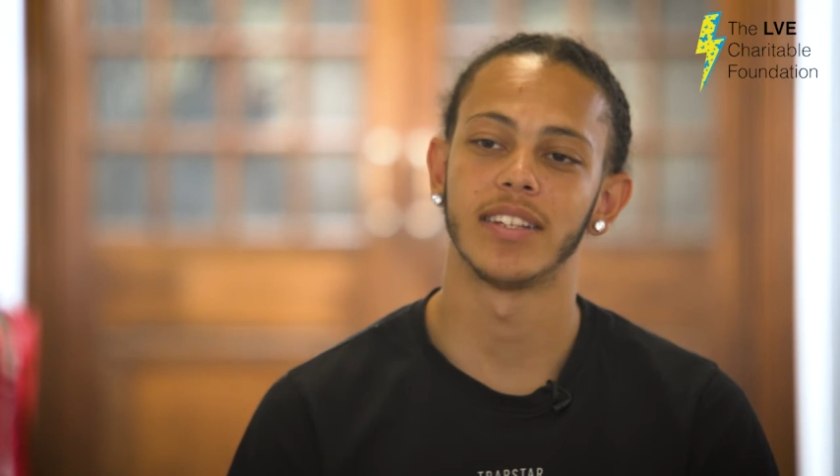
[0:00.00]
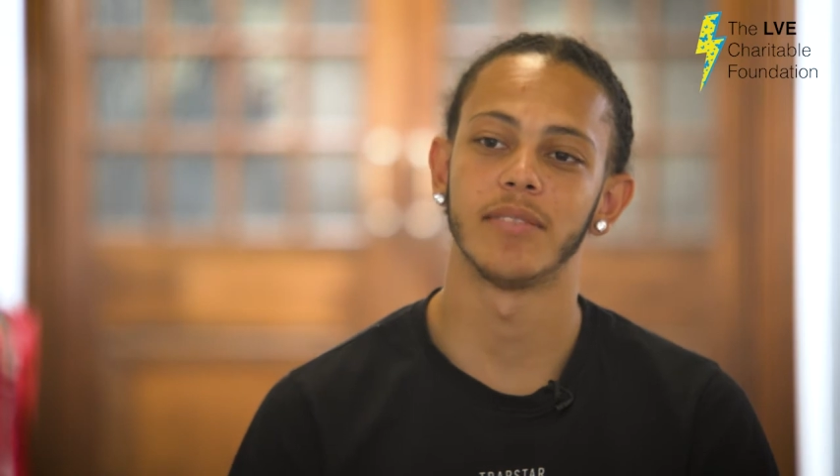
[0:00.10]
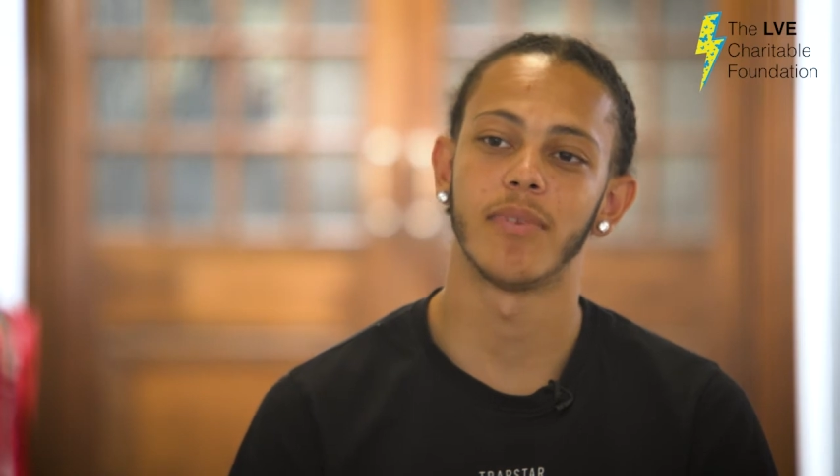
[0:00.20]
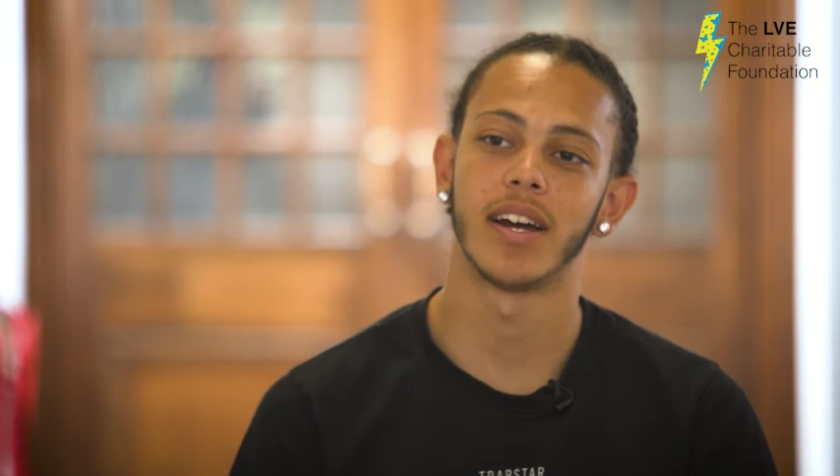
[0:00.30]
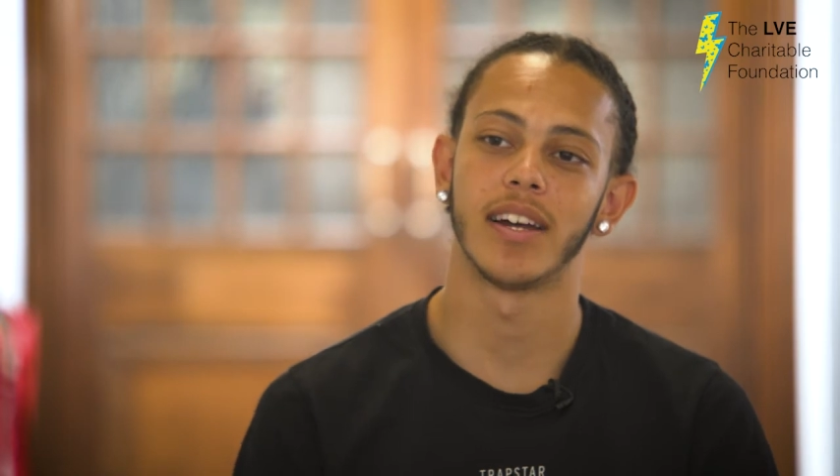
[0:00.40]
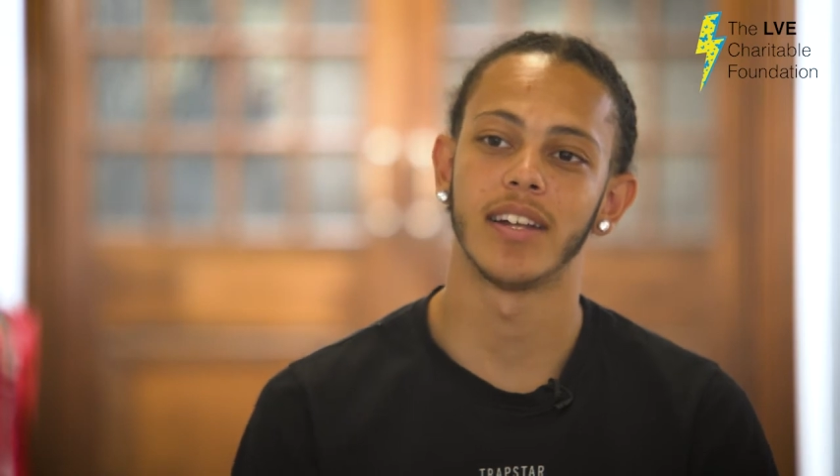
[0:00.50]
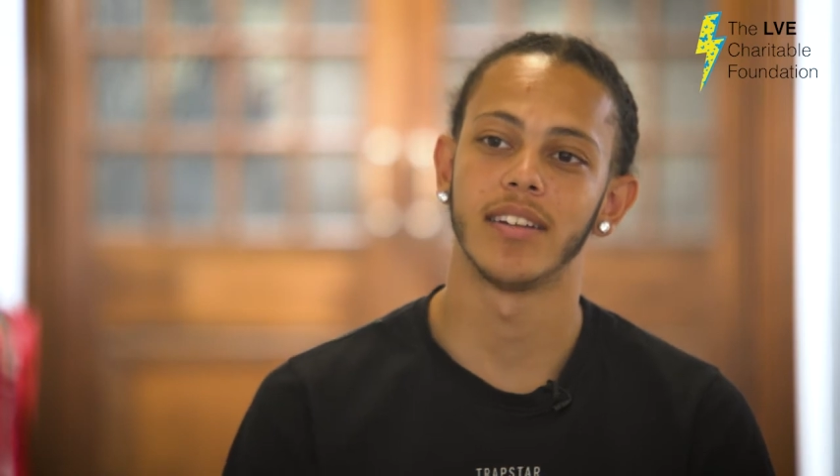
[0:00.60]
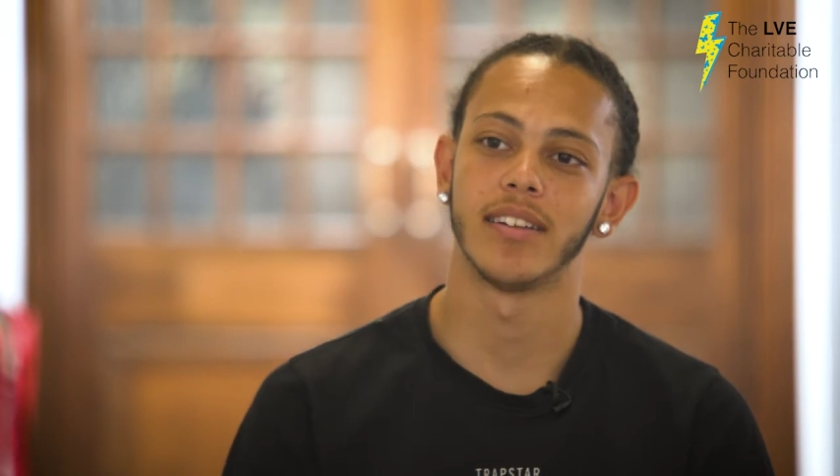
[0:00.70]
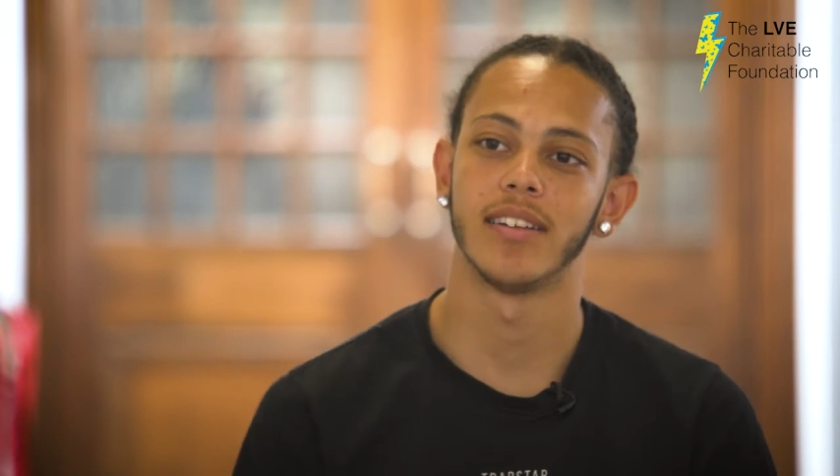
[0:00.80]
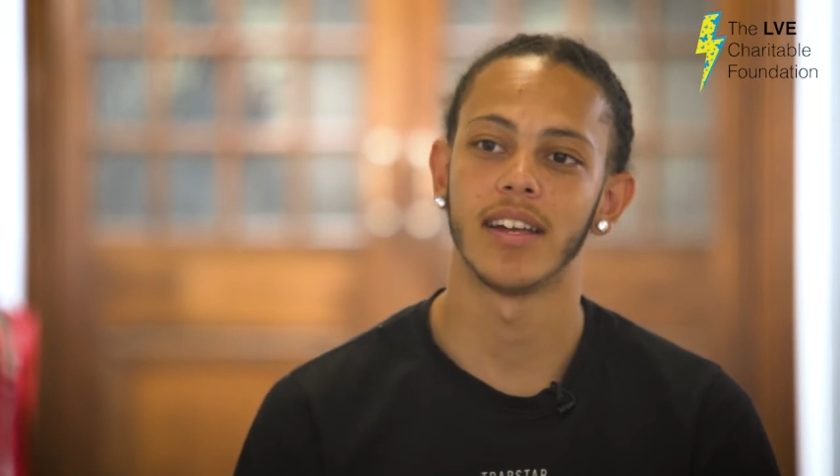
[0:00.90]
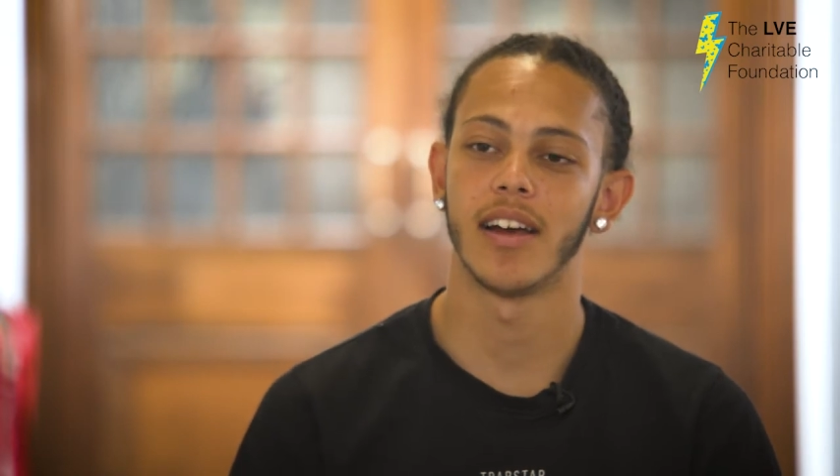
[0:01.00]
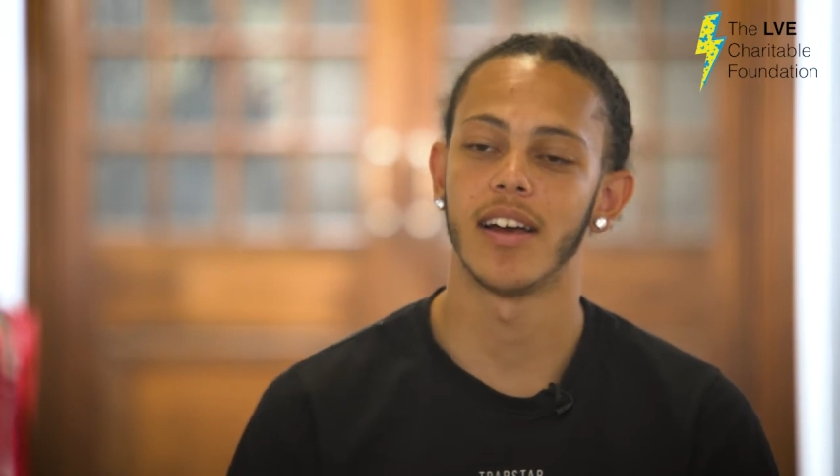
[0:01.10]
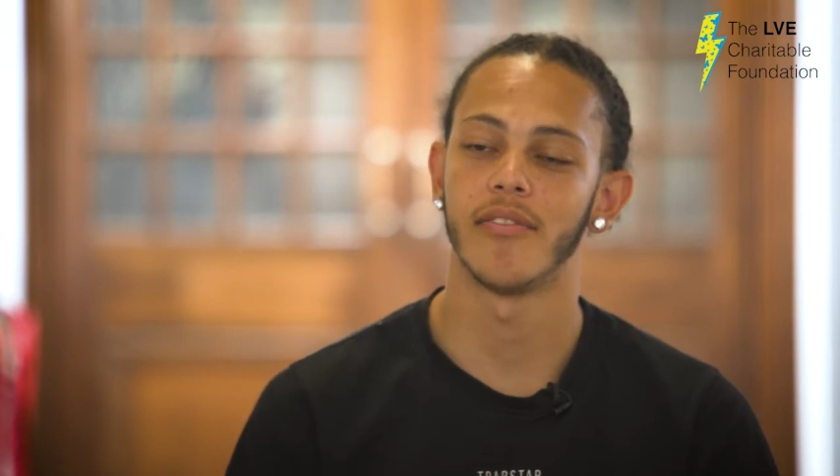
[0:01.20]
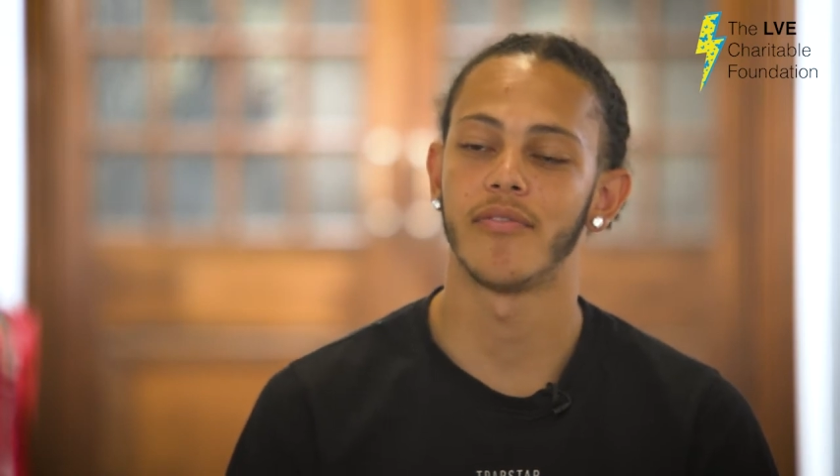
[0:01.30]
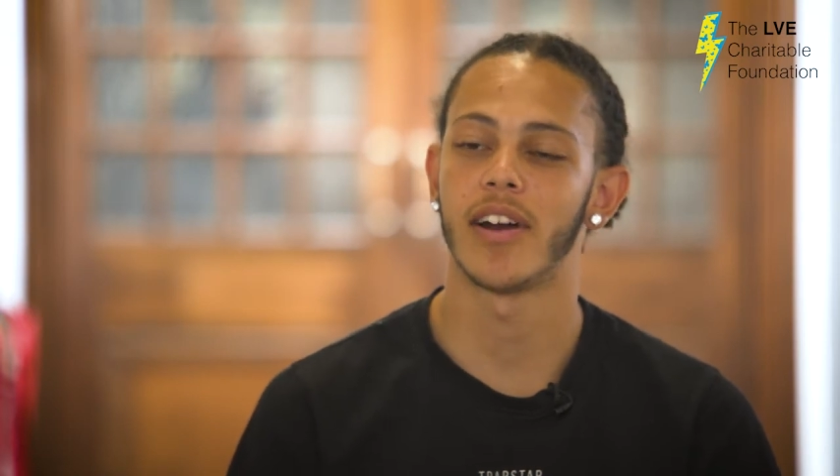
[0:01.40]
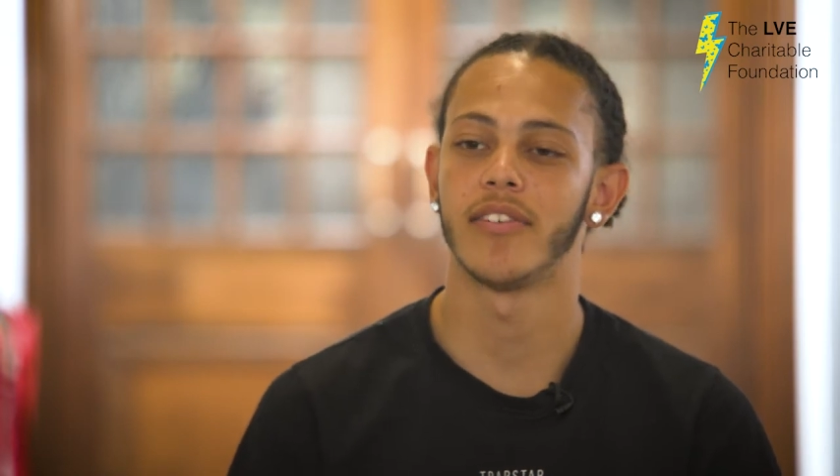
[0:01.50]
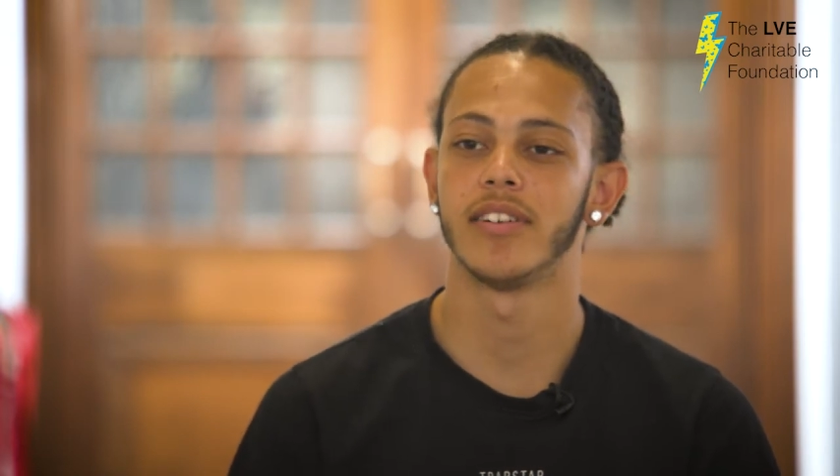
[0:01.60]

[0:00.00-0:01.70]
did my fire